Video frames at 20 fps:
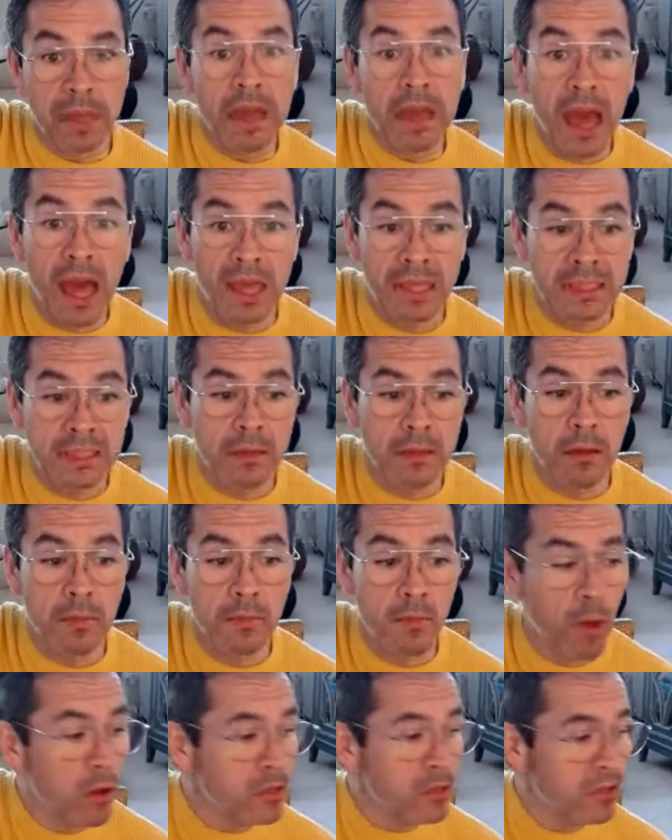because
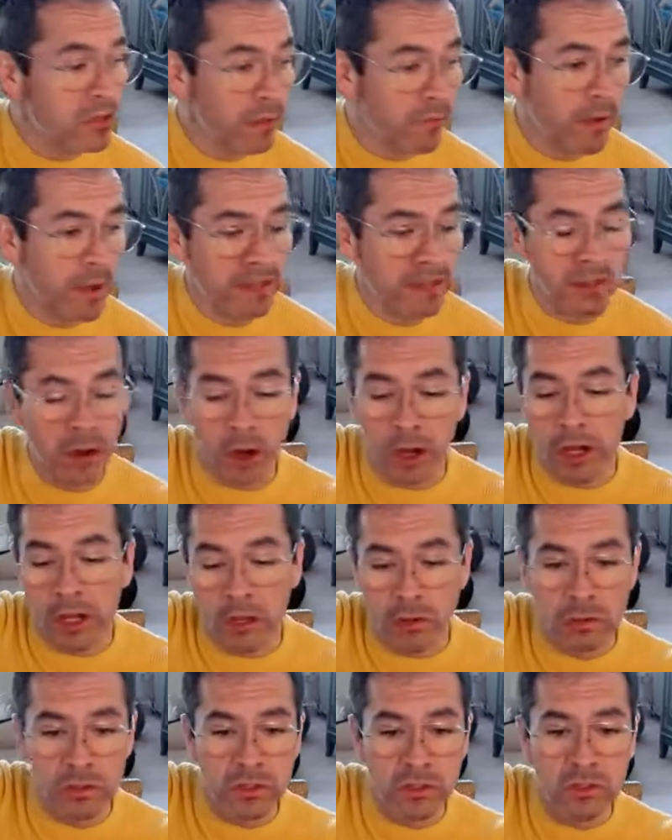most of us
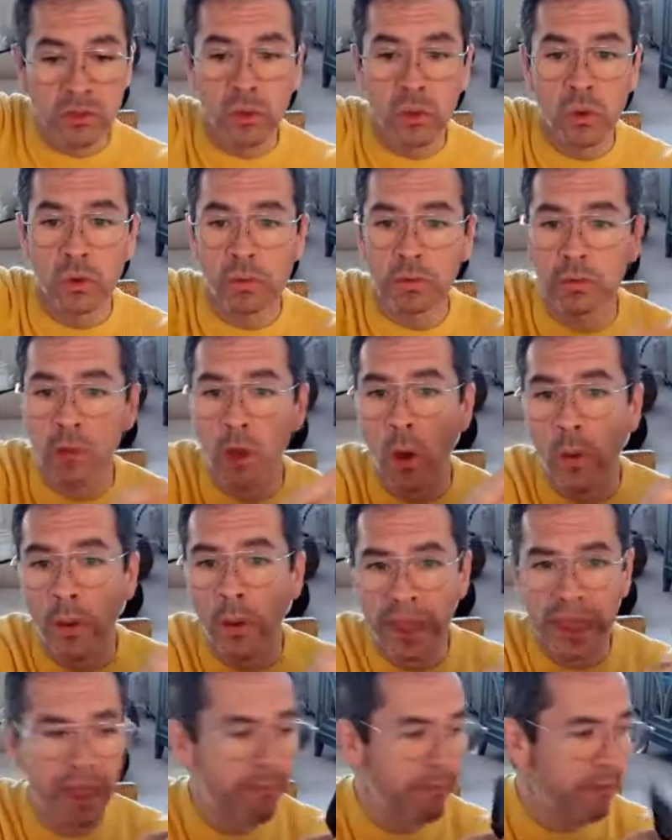are used to
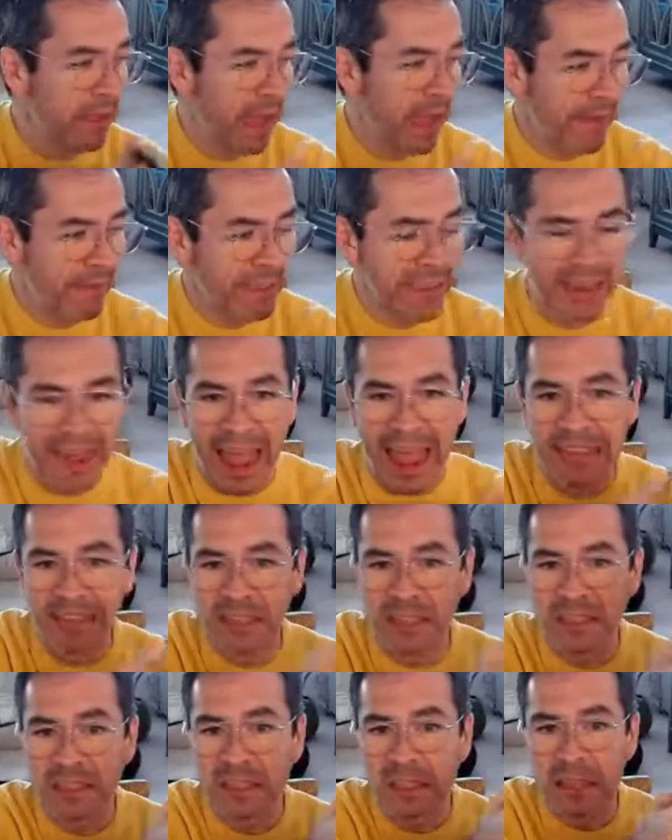knowing having an
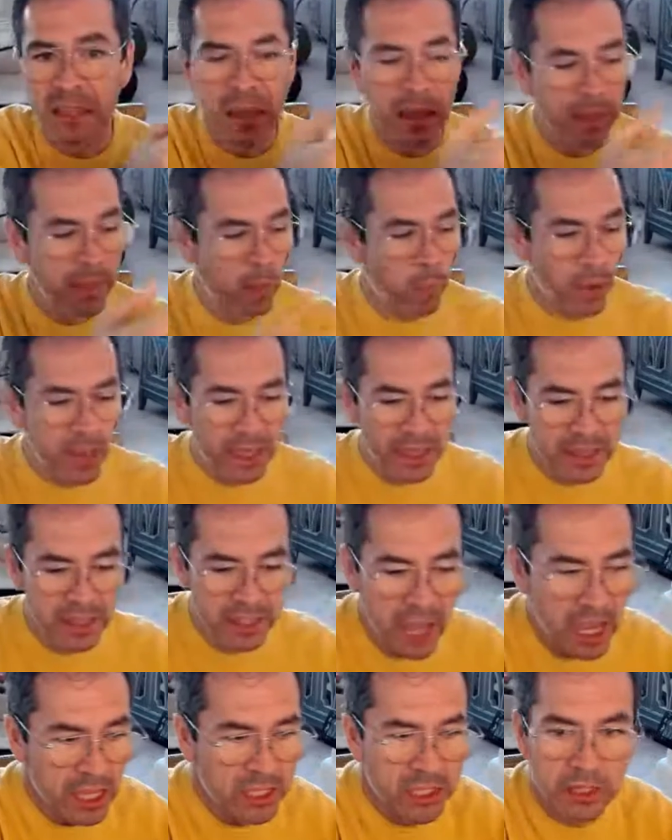asset that we
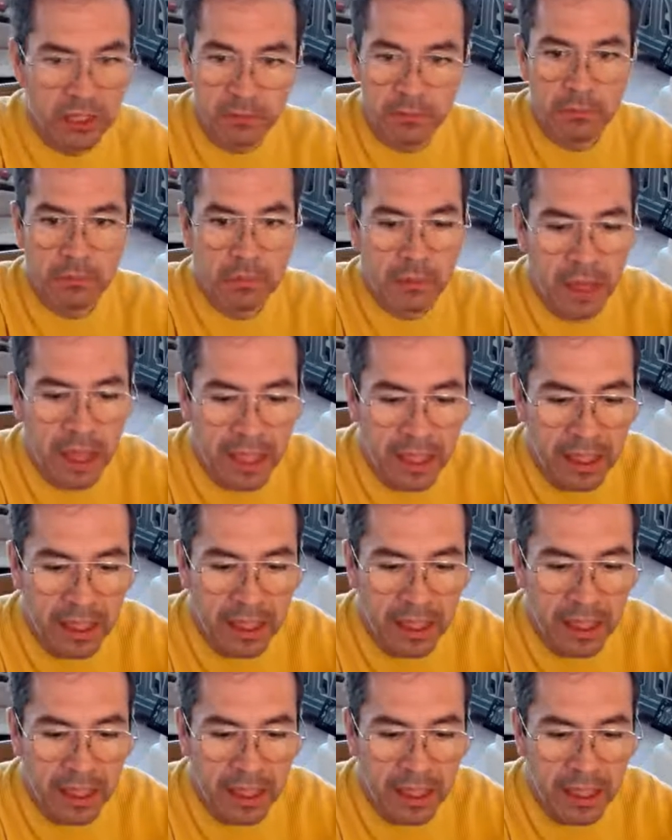can touch,
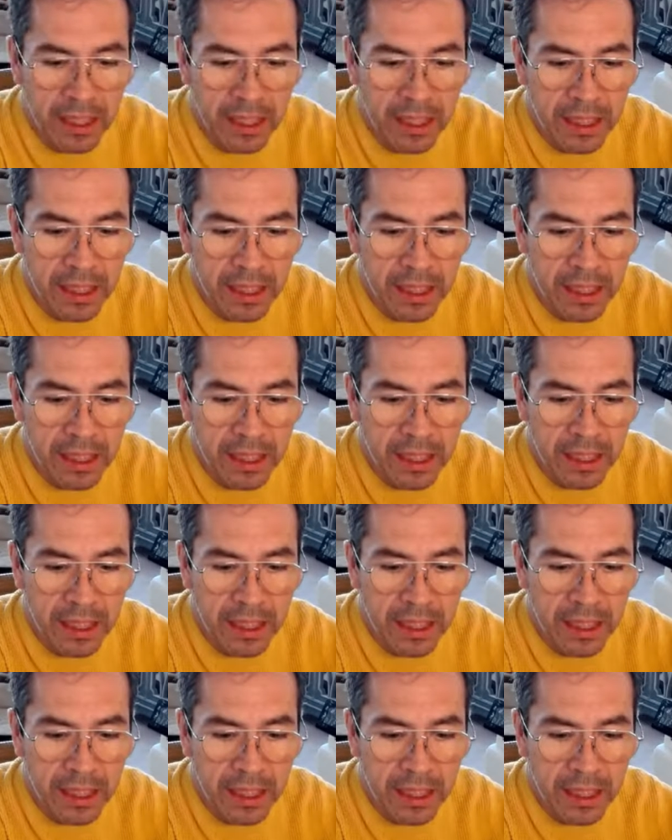like are
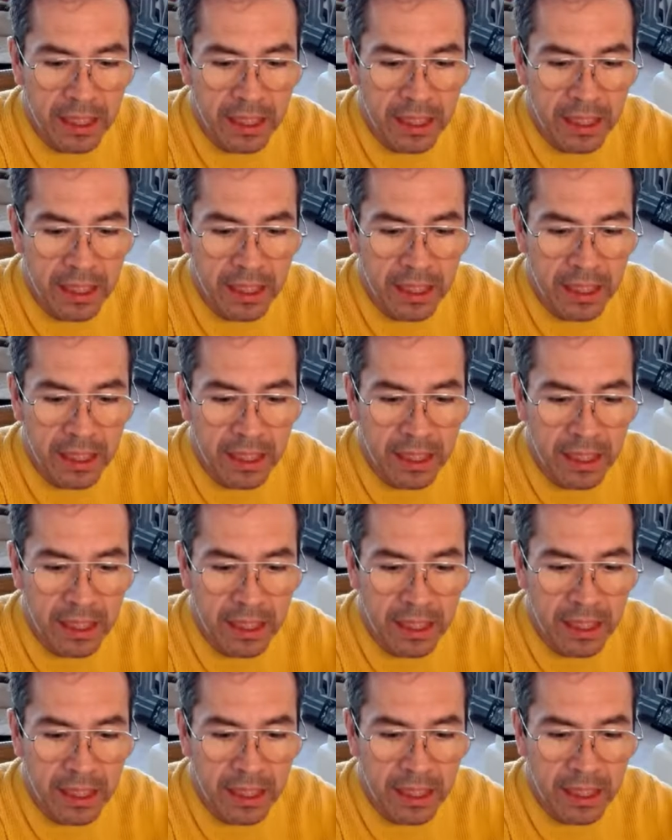my personal assets,
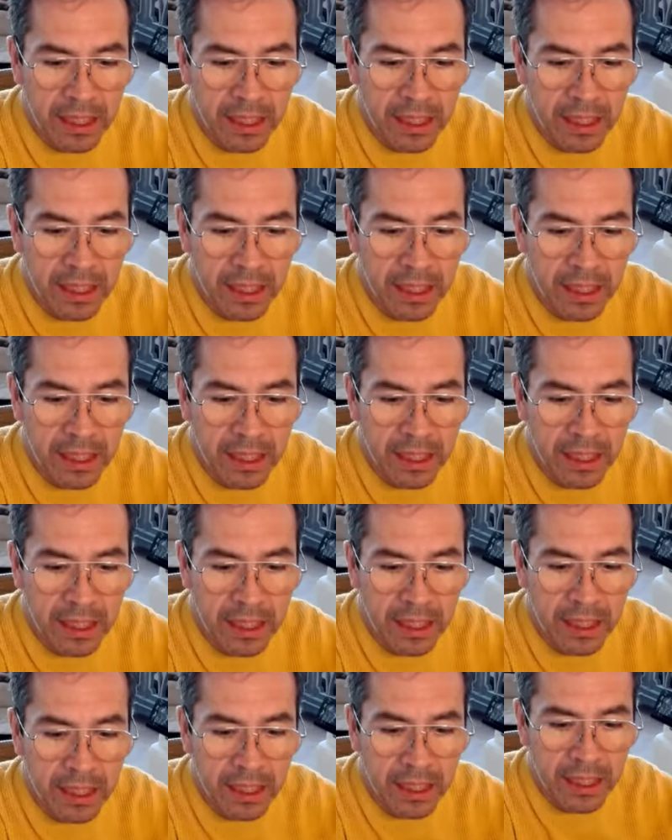my personal
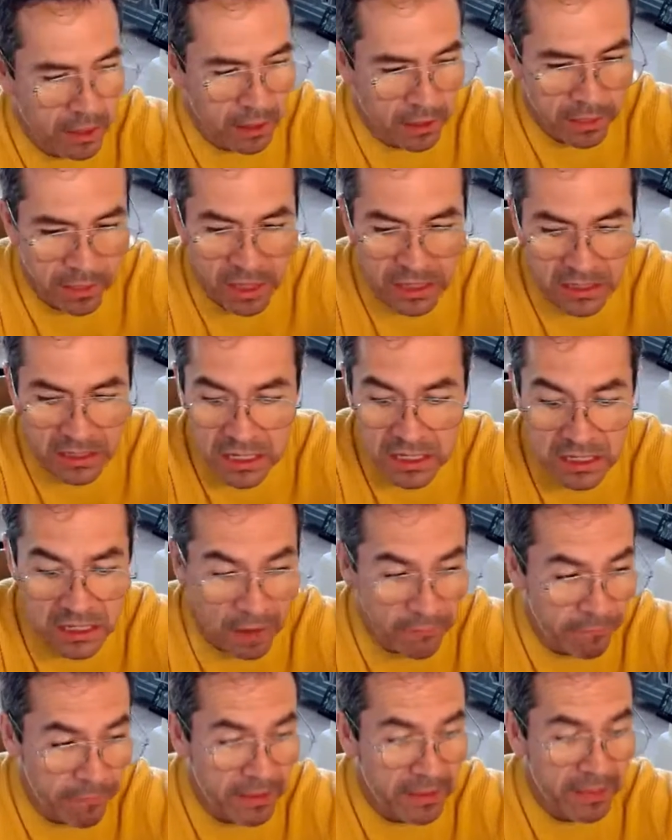belongings. Like this
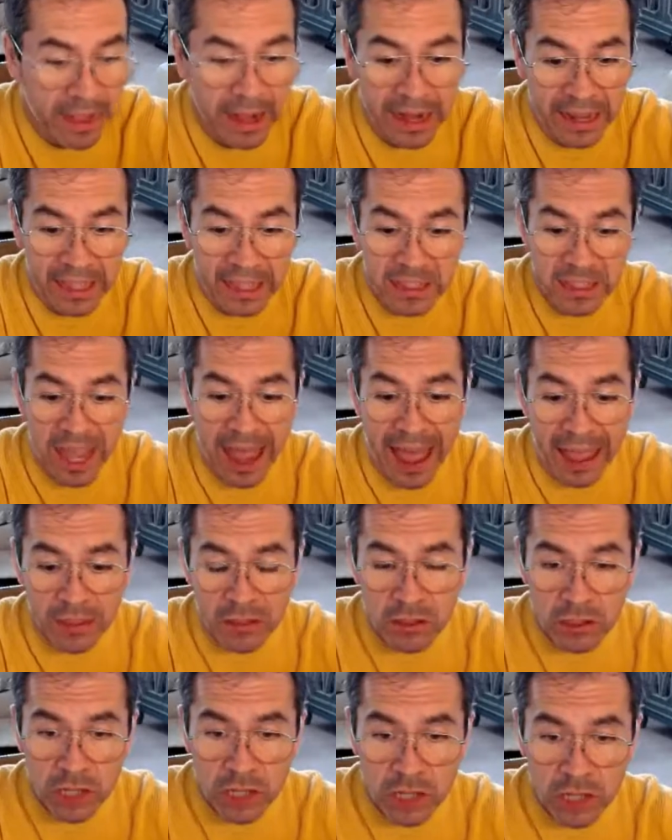is something that I can
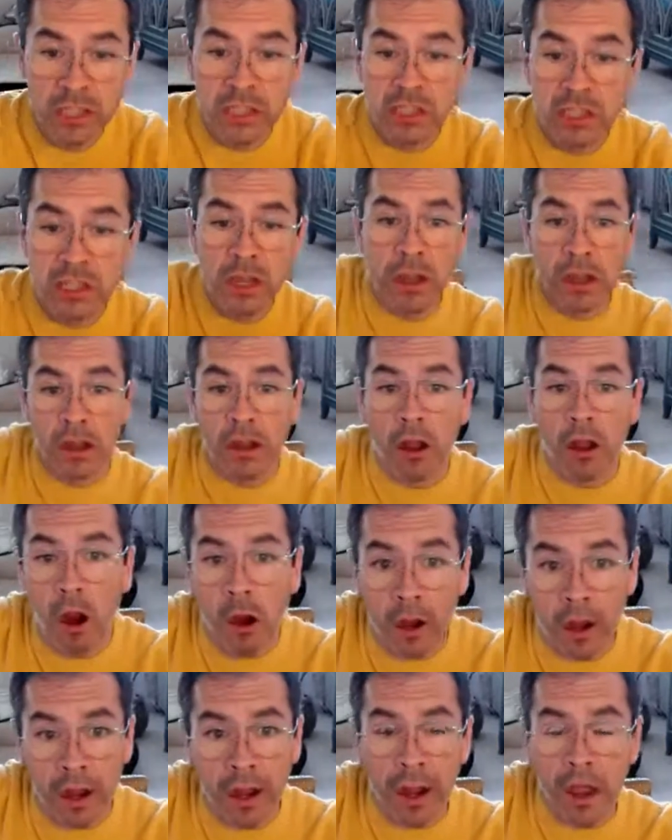tag, a
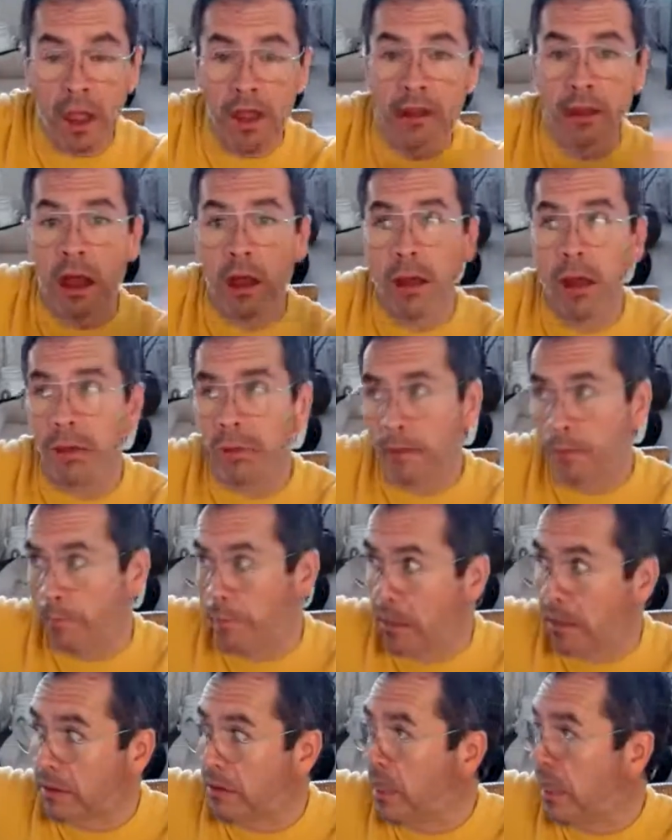car, a
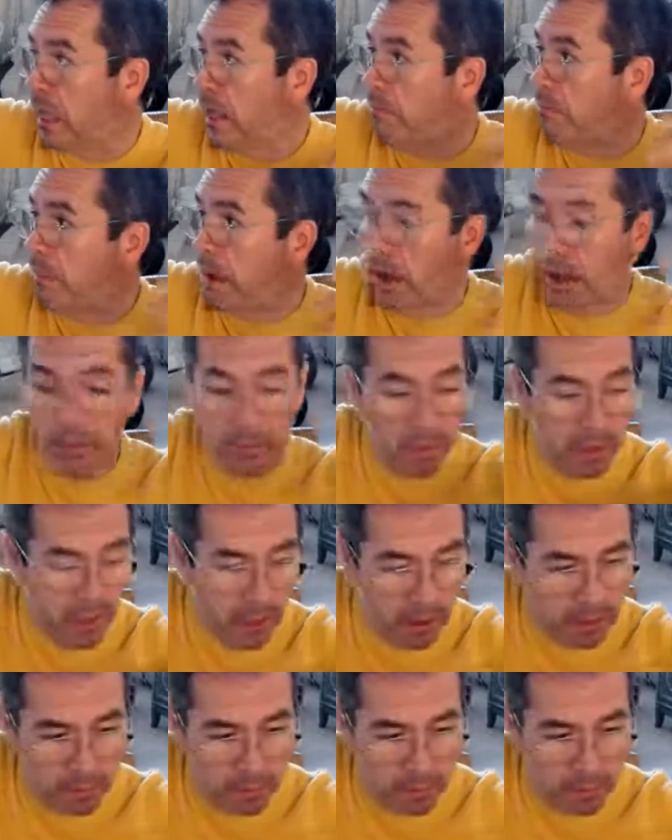building, my